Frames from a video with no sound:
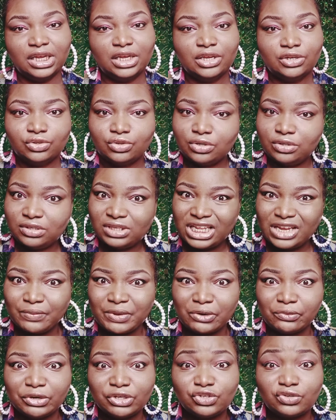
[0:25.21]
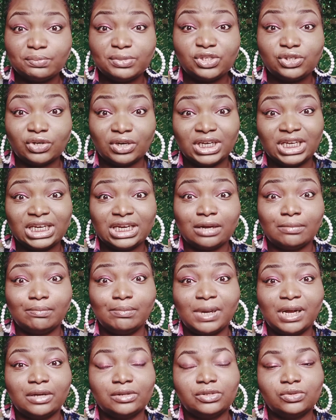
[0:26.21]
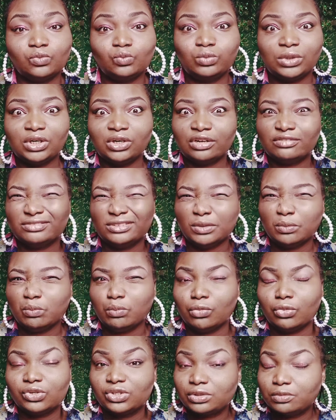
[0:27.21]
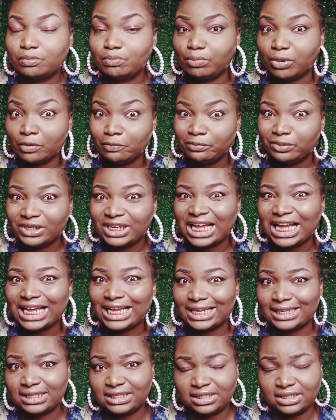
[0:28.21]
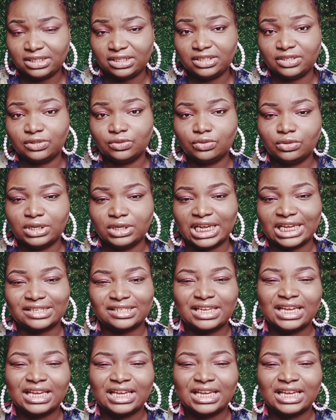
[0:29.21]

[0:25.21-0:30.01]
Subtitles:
So today we are going to be talking about one of the most popular STDs known as